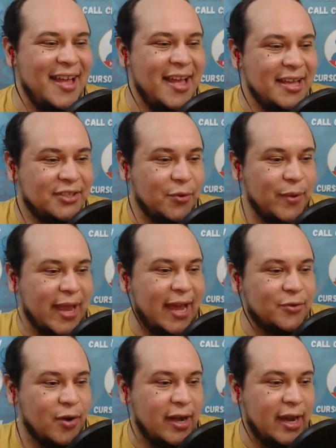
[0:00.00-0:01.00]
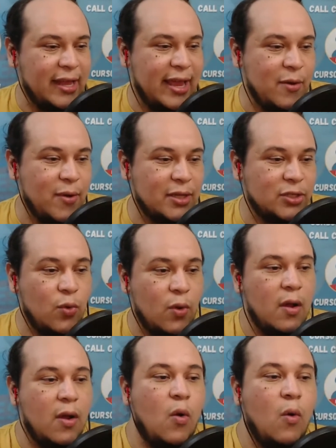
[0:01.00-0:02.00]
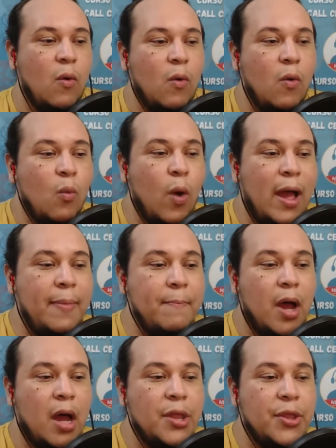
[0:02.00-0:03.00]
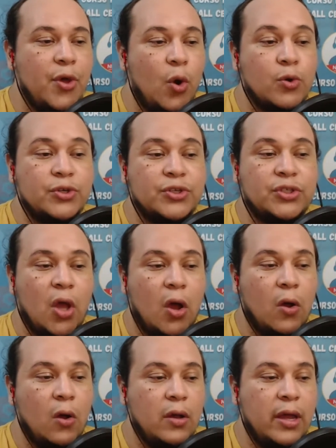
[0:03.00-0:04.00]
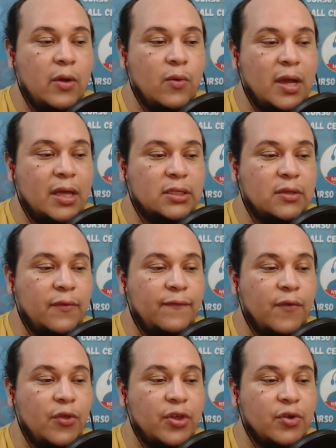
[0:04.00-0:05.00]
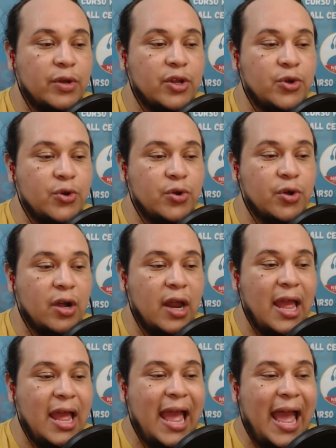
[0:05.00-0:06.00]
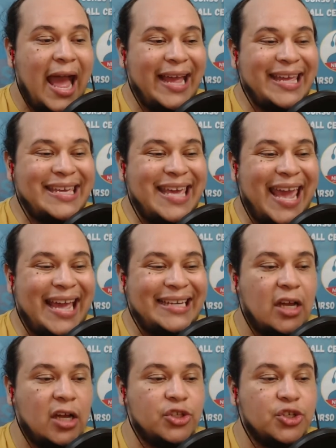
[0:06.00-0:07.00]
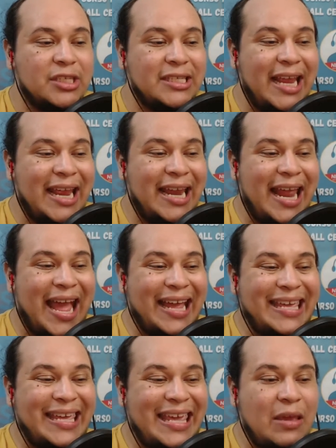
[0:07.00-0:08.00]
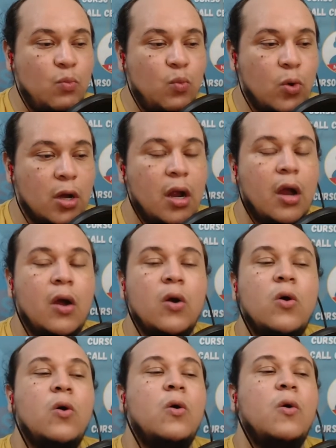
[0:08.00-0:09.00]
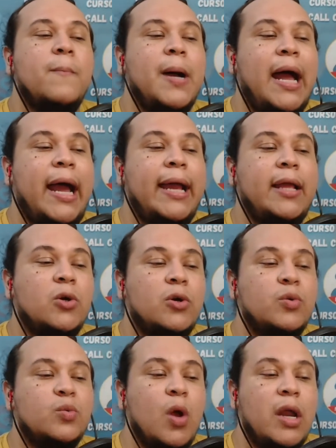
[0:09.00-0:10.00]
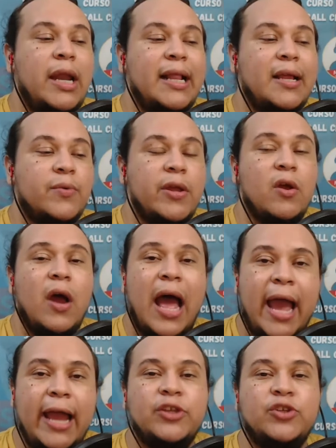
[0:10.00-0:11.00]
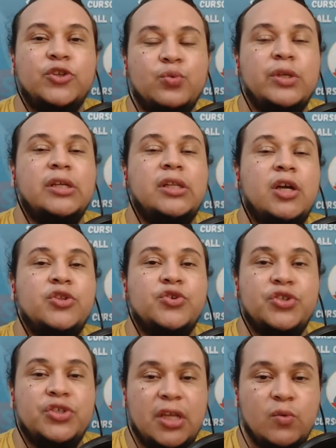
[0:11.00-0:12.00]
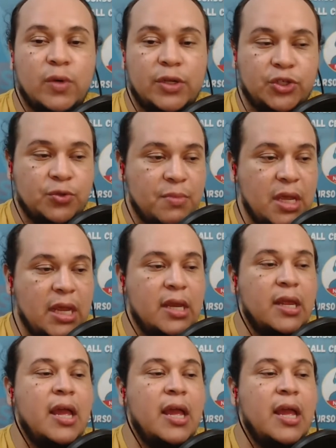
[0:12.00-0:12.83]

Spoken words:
So we got Ronald. It was 1 month or so. It was for the recruiter. I can't understand a keyword. Oh my Lord. Ronald Carrillo, I do really understand what you mean.